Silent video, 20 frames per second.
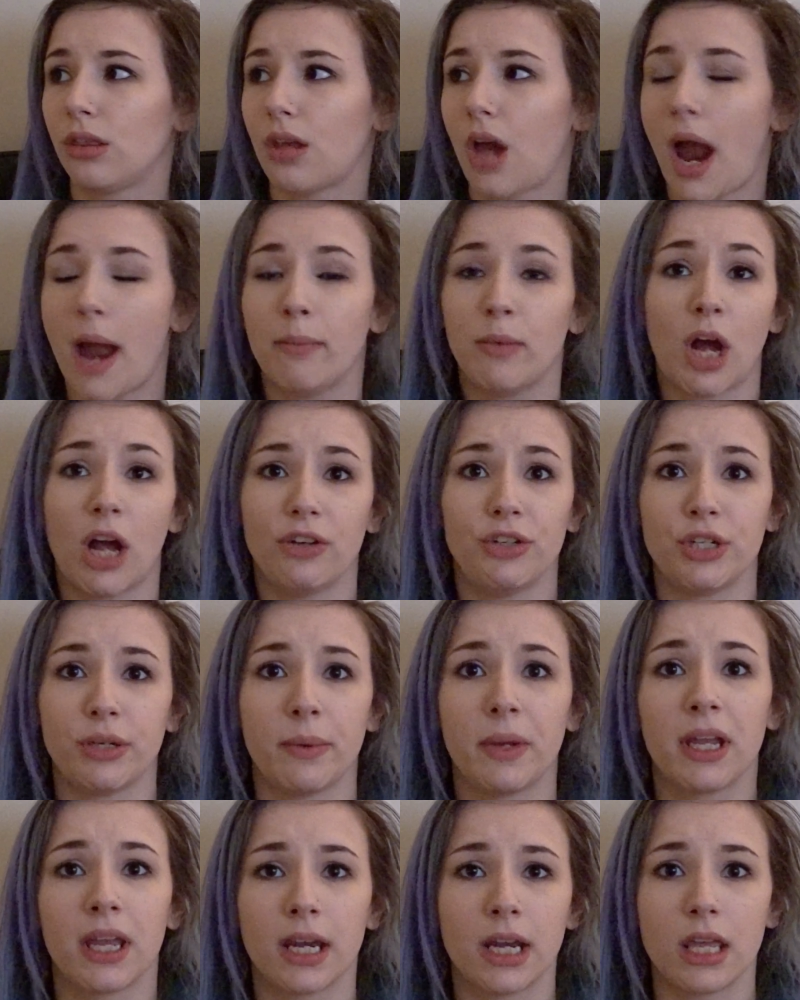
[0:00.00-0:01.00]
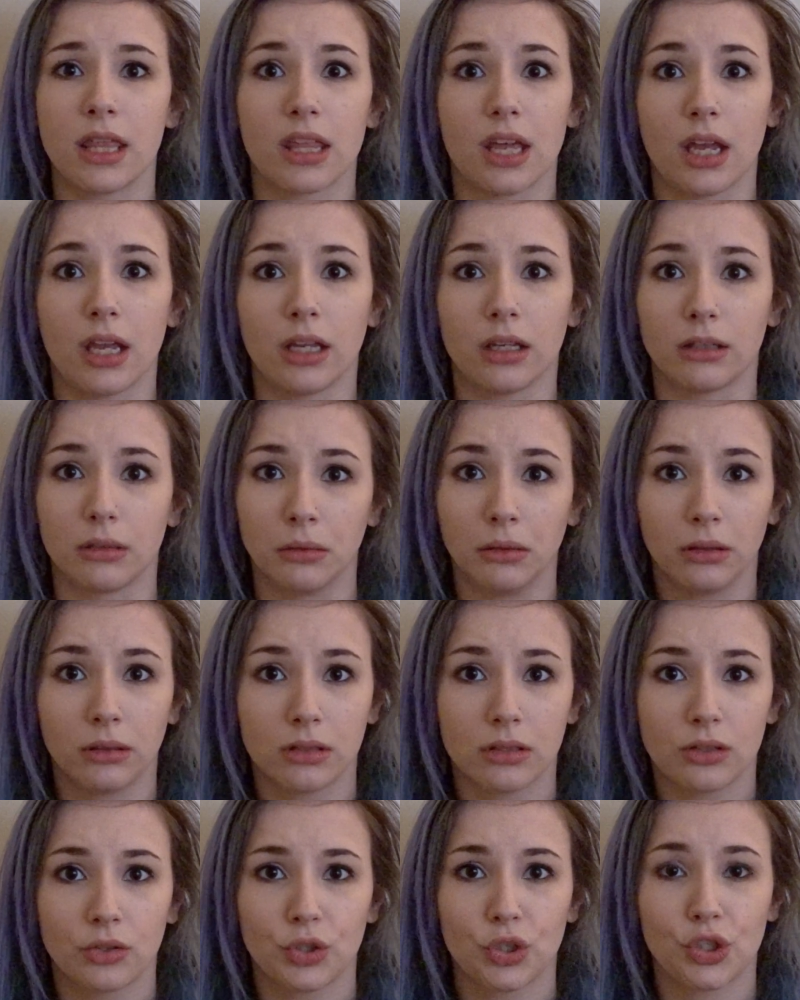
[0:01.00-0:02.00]
I'm not doing anything
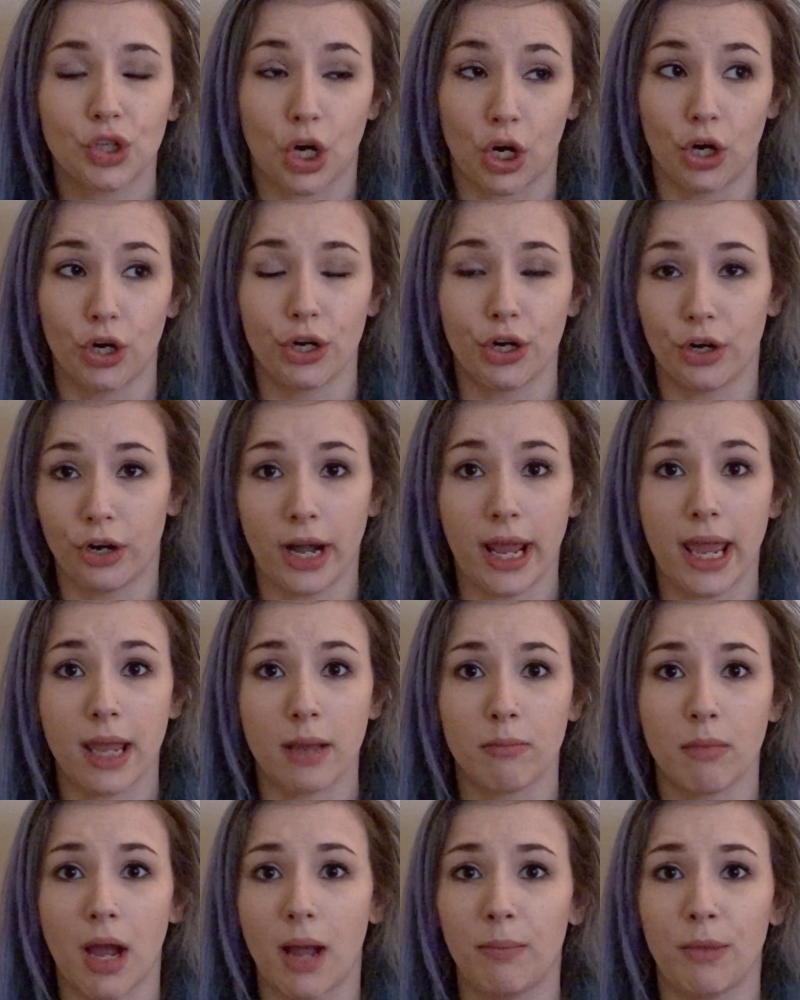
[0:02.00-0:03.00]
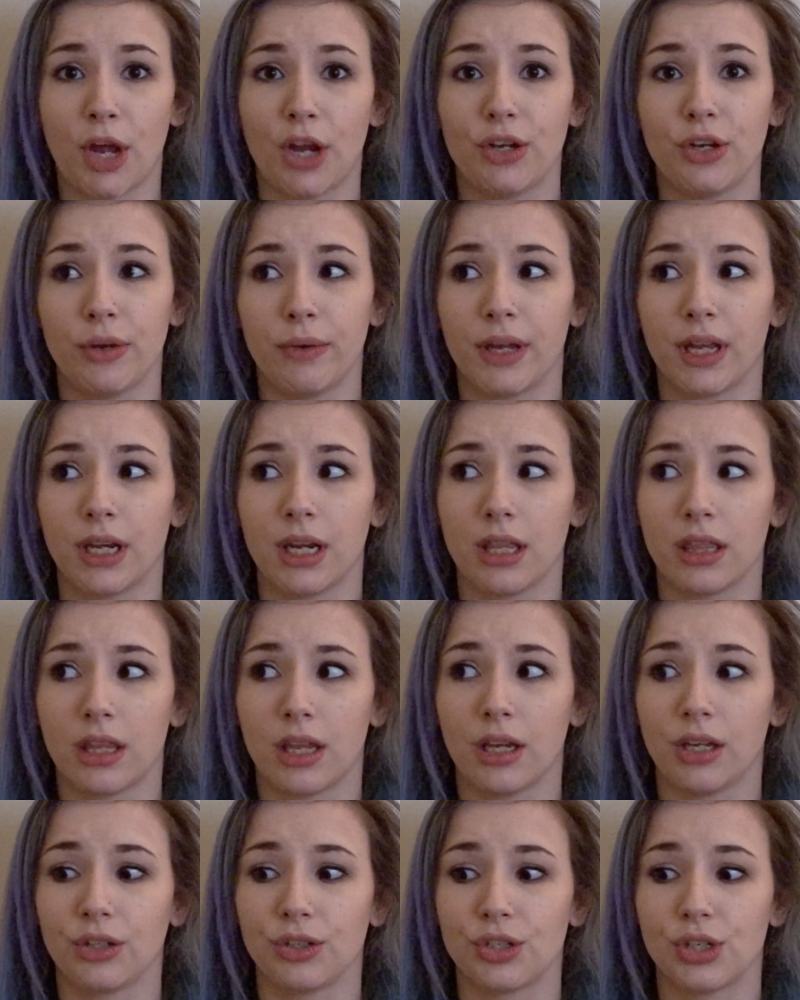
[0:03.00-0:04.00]
to hurt your name. I'm not doing
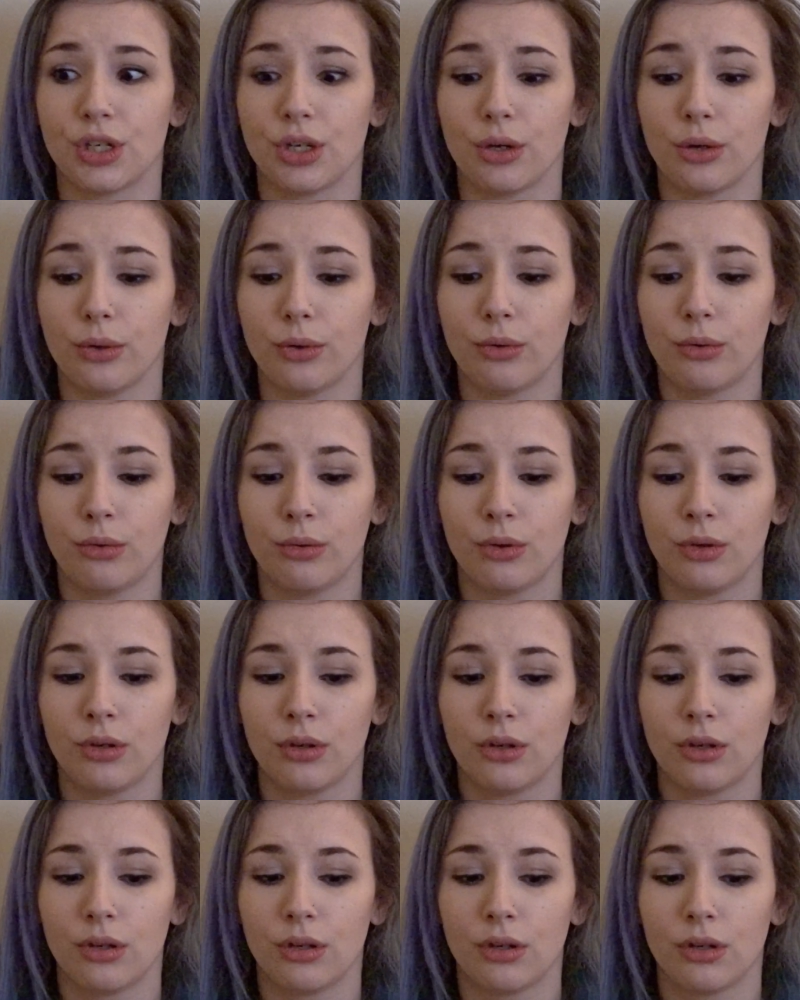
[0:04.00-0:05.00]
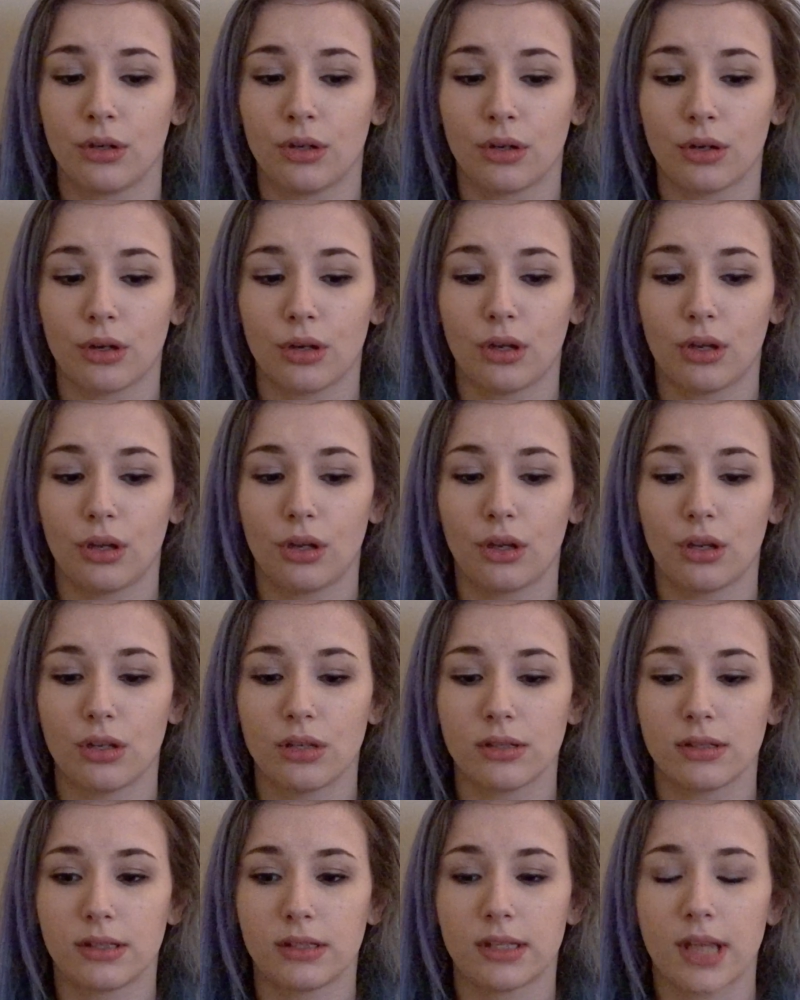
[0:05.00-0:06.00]
anything to
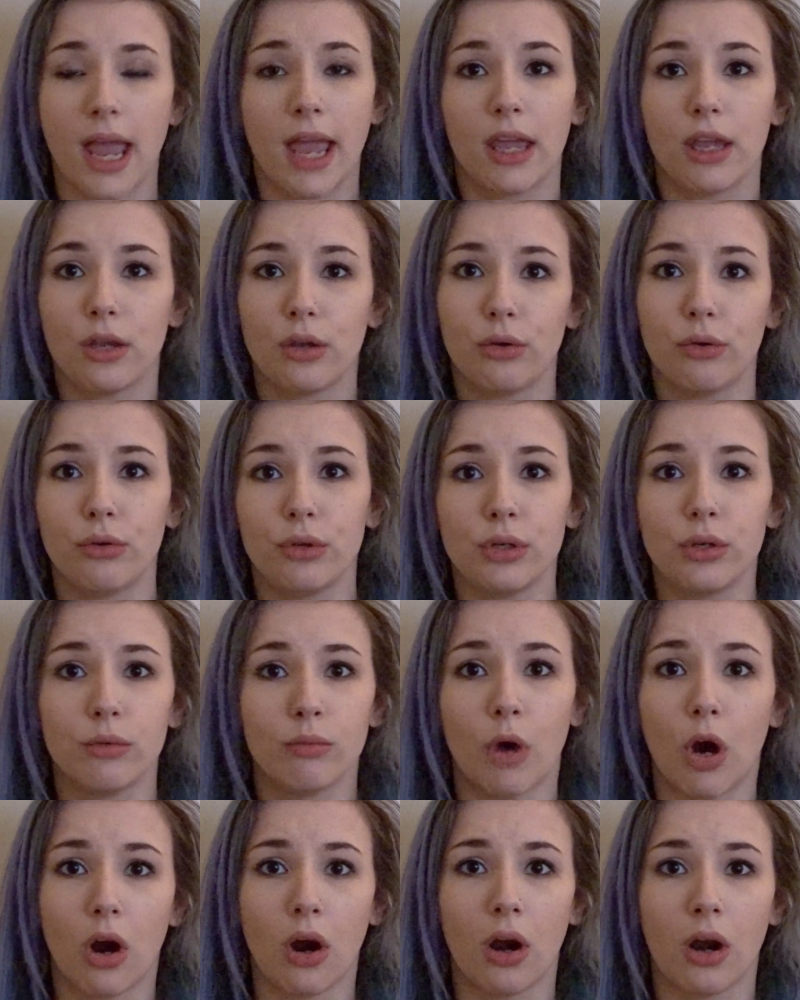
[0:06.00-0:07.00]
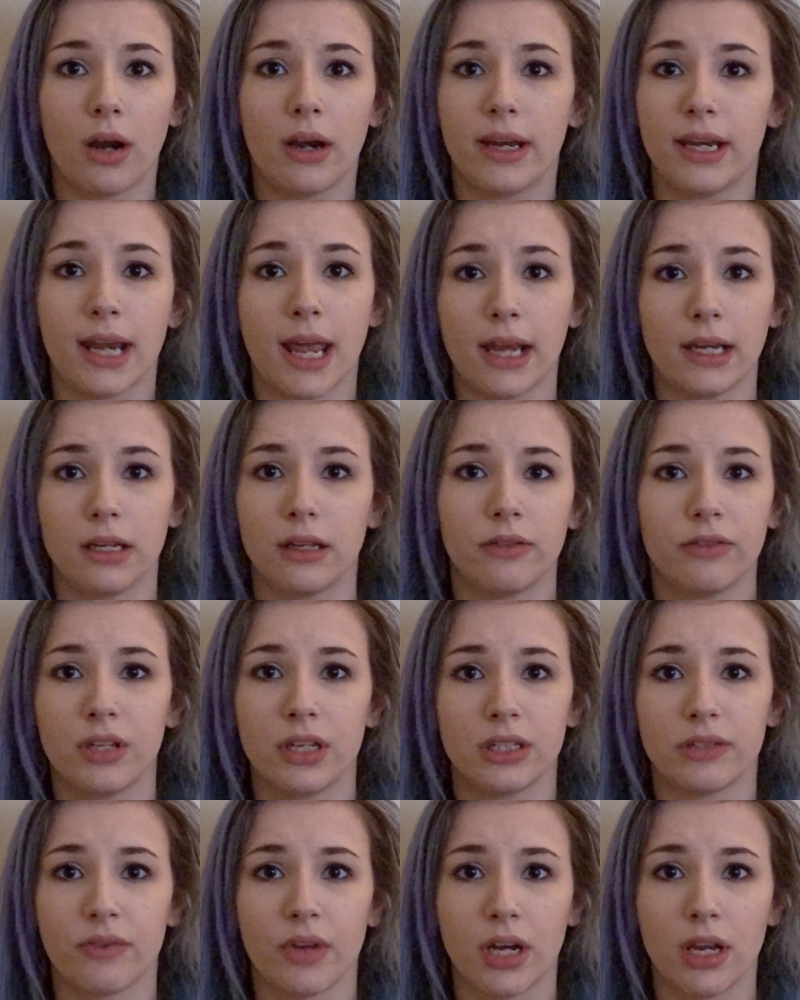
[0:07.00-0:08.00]
say who you are in any of
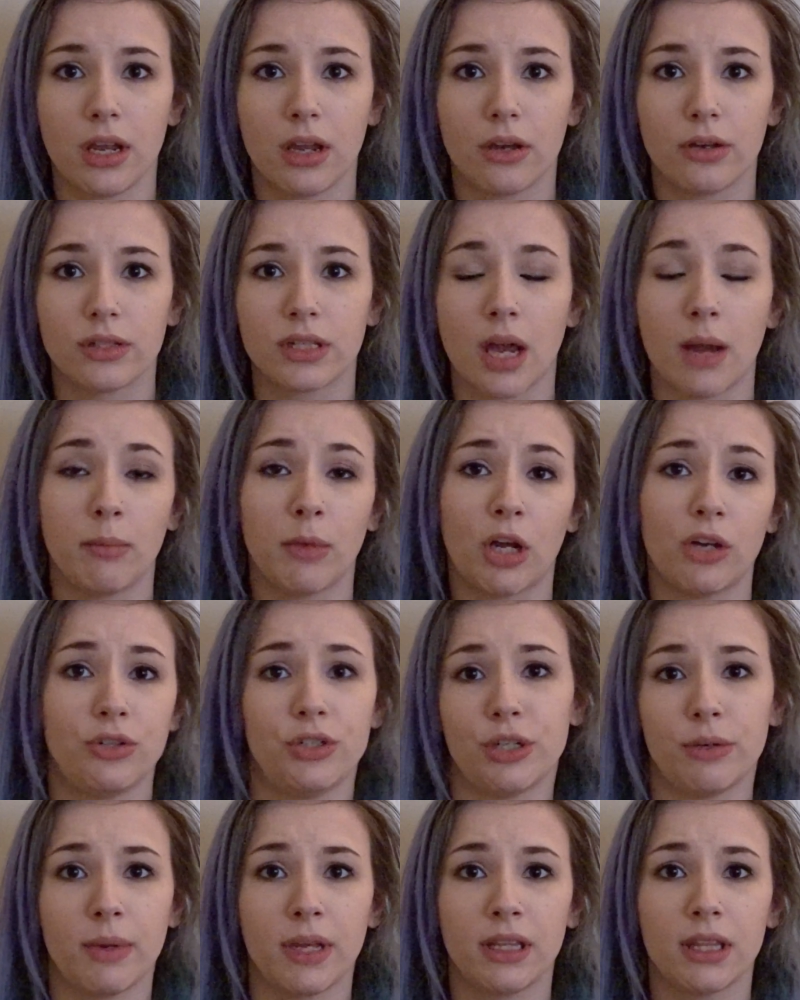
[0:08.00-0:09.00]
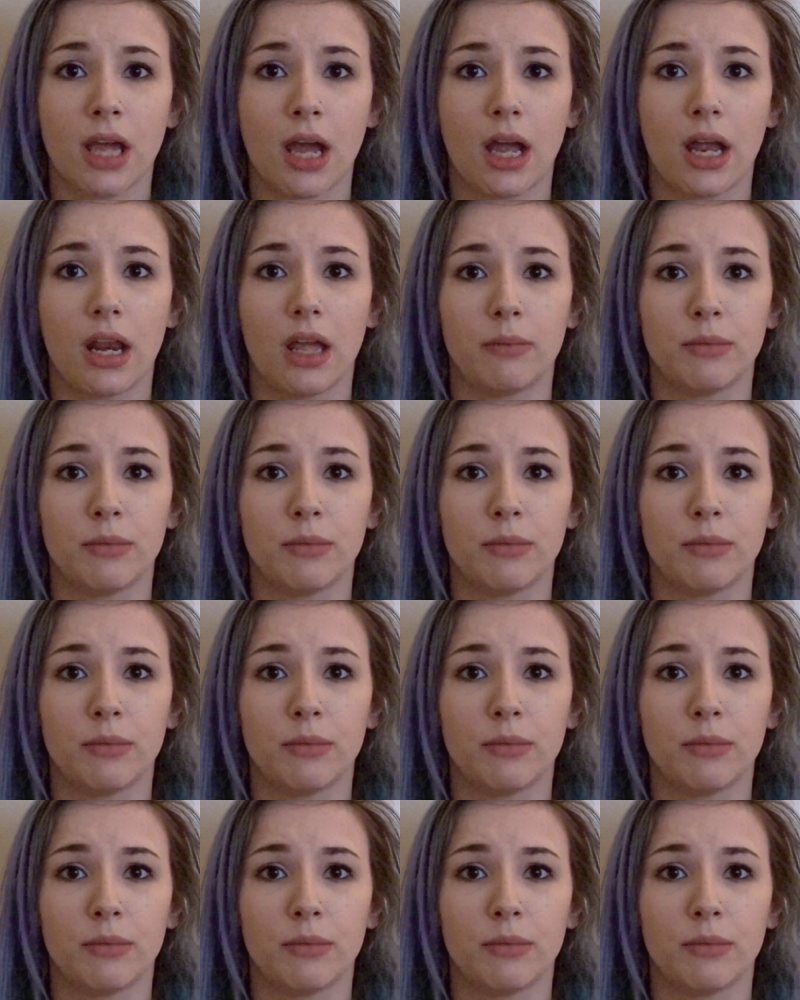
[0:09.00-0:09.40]
these videos. I'm not doing that.